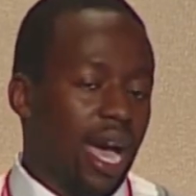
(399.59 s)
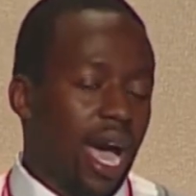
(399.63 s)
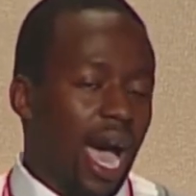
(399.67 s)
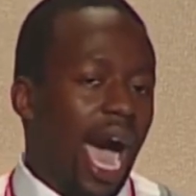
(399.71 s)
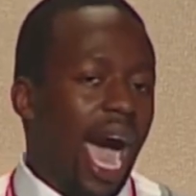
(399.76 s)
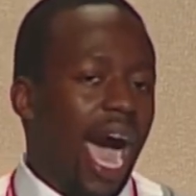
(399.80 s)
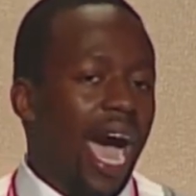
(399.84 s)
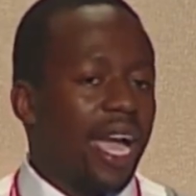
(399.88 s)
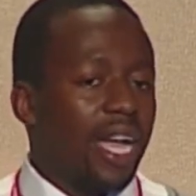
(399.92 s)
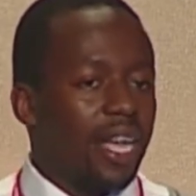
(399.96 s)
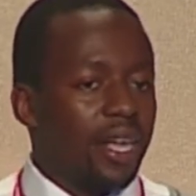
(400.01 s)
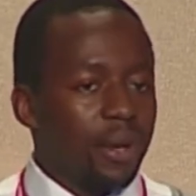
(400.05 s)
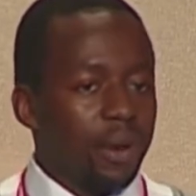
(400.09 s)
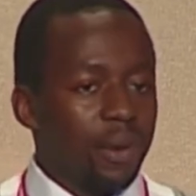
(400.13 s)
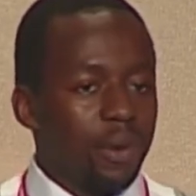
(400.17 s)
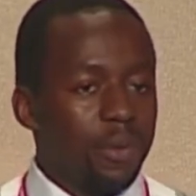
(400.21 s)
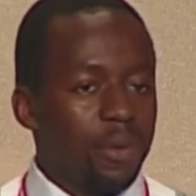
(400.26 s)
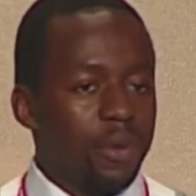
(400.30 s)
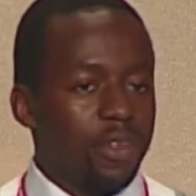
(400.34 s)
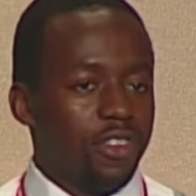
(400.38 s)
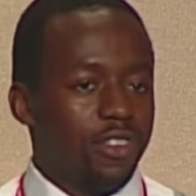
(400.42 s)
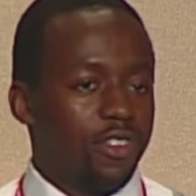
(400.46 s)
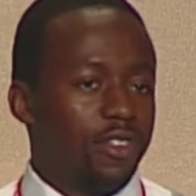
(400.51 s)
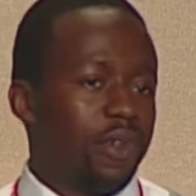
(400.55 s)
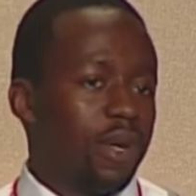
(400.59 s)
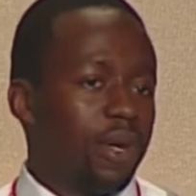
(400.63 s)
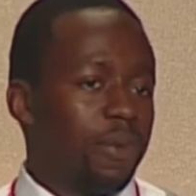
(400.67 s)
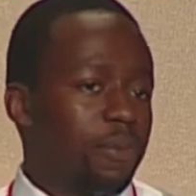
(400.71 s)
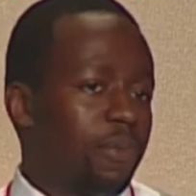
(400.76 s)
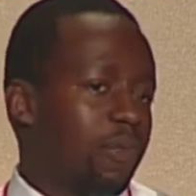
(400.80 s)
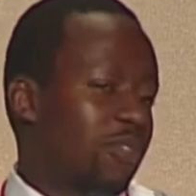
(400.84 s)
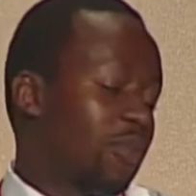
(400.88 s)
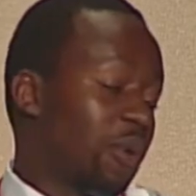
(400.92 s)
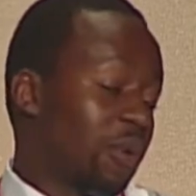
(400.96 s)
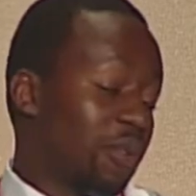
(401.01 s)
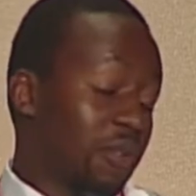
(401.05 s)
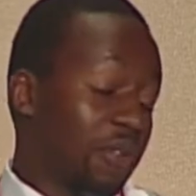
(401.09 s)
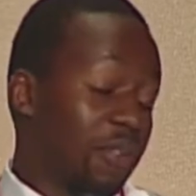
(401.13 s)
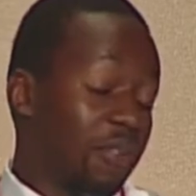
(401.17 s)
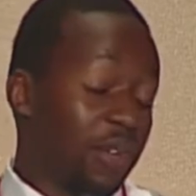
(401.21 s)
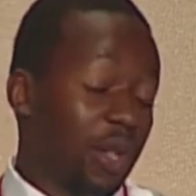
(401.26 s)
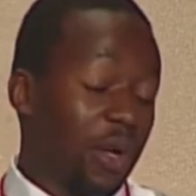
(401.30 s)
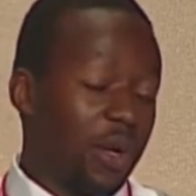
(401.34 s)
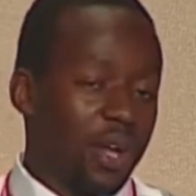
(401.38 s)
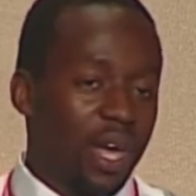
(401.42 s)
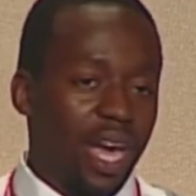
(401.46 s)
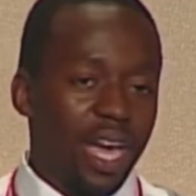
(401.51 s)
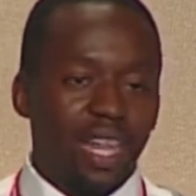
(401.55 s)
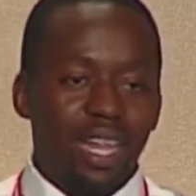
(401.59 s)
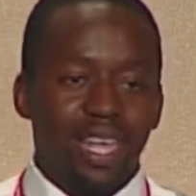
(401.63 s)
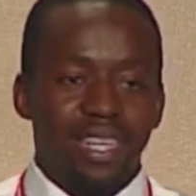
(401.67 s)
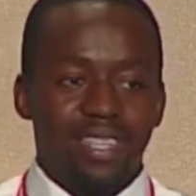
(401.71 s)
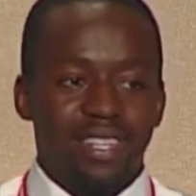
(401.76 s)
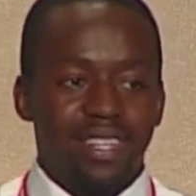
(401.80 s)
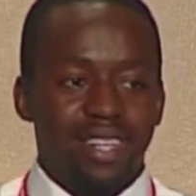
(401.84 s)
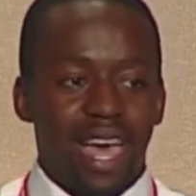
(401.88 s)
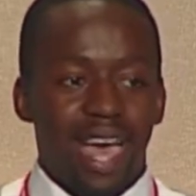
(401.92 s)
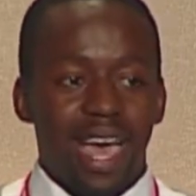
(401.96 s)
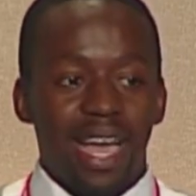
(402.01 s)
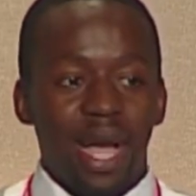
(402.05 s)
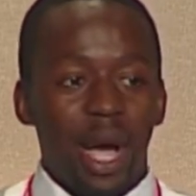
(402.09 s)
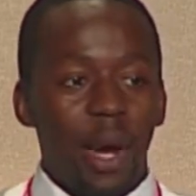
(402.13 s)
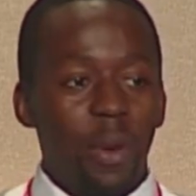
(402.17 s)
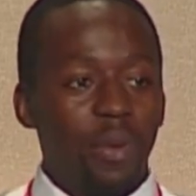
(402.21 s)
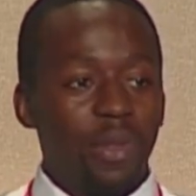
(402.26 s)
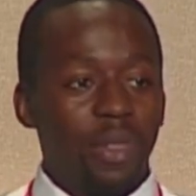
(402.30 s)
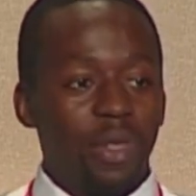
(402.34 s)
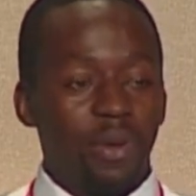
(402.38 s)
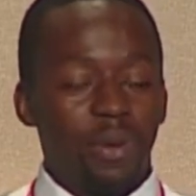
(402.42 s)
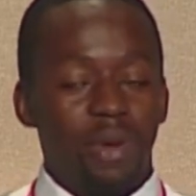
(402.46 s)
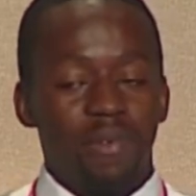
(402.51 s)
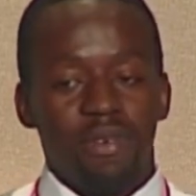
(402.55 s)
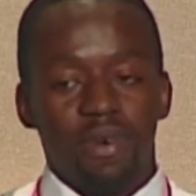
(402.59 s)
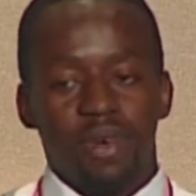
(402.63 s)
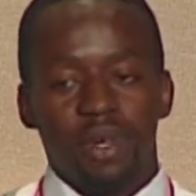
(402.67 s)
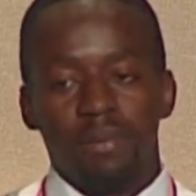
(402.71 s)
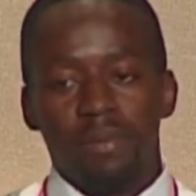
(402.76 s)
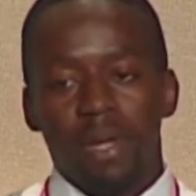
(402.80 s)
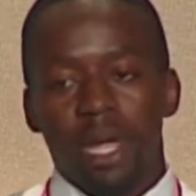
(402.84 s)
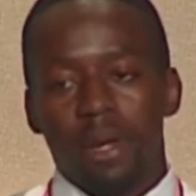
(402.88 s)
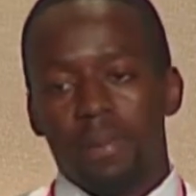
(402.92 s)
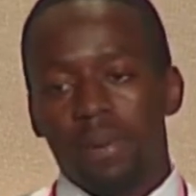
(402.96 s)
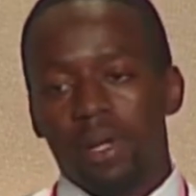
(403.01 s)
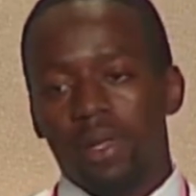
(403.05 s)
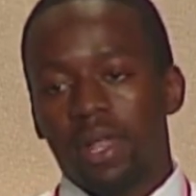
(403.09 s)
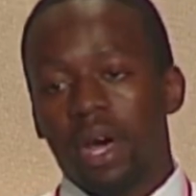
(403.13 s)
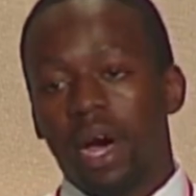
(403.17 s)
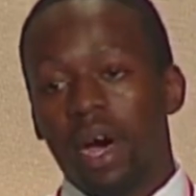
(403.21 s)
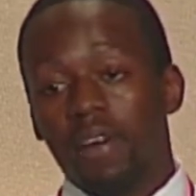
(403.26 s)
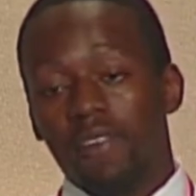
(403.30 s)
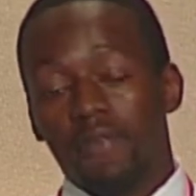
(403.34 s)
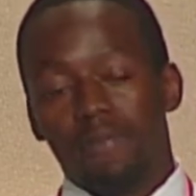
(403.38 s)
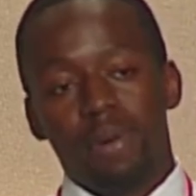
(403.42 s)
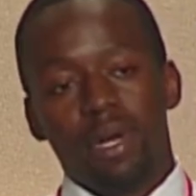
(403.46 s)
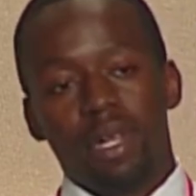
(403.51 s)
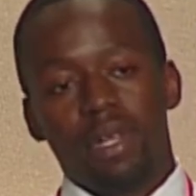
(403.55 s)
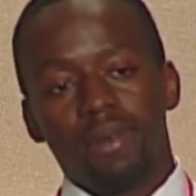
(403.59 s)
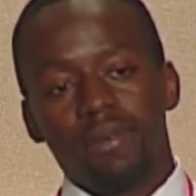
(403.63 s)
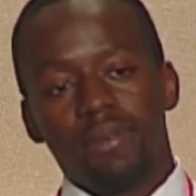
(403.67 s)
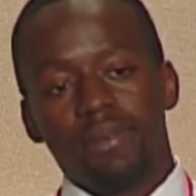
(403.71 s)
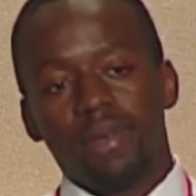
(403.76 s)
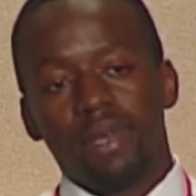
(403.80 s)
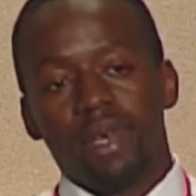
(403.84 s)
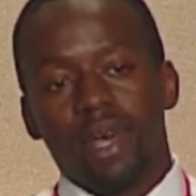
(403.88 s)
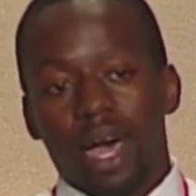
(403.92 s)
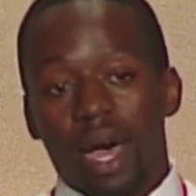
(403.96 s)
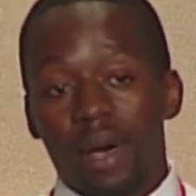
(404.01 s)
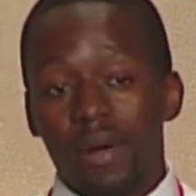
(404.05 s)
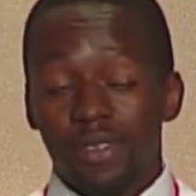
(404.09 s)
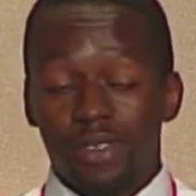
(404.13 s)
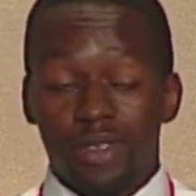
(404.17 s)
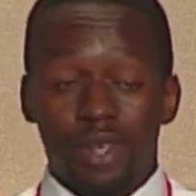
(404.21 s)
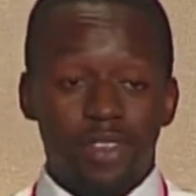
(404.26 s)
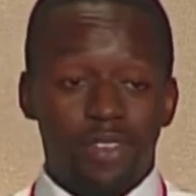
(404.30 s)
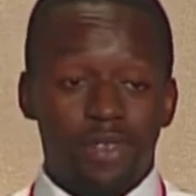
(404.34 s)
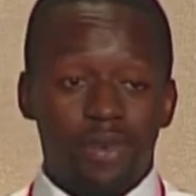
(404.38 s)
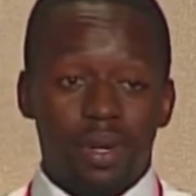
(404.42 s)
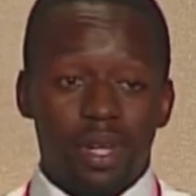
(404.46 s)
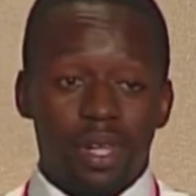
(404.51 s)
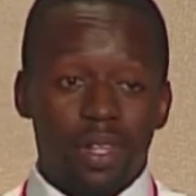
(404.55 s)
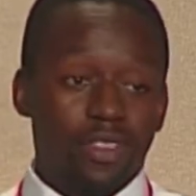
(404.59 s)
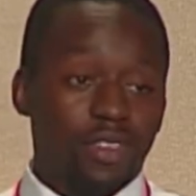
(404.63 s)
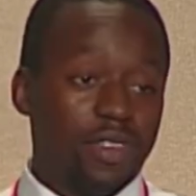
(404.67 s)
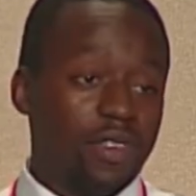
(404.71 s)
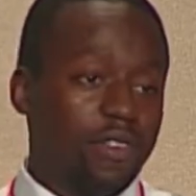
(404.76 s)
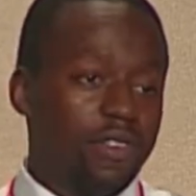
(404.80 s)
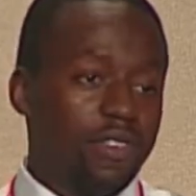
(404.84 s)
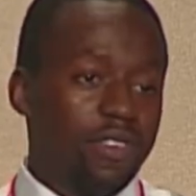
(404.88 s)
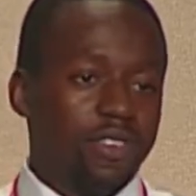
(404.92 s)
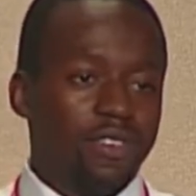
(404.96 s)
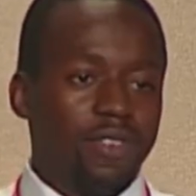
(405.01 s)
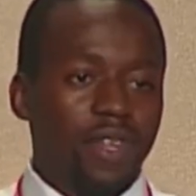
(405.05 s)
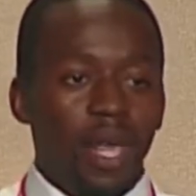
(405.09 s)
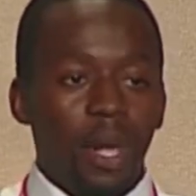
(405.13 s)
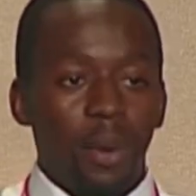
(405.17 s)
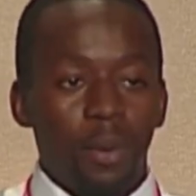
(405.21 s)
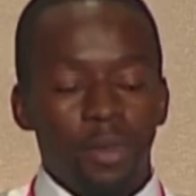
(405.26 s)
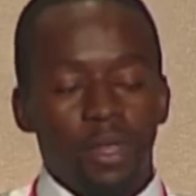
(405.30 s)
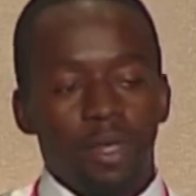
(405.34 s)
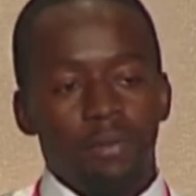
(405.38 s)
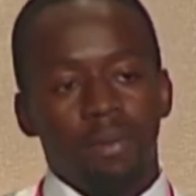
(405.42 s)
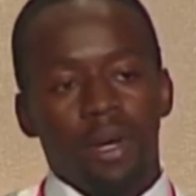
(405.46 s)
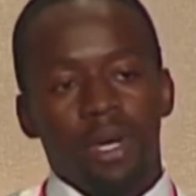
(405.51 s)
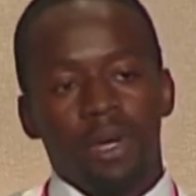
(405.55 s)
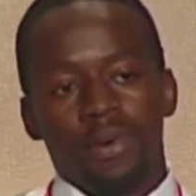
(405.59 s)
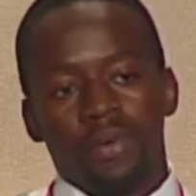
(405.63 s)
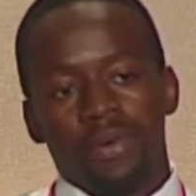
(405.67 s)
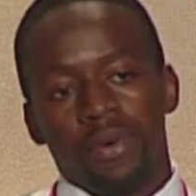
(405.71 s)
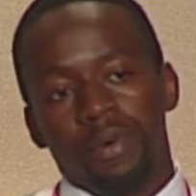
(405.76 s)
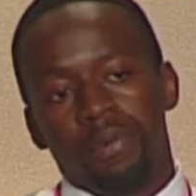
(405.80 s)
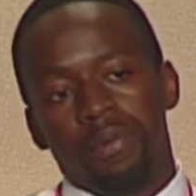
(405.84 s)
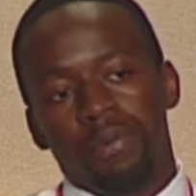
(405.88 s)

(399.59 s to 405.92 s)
I was sort of a floater. I liked to hang out with whoever could make me laugh, but I was also guilty of just staying within my group.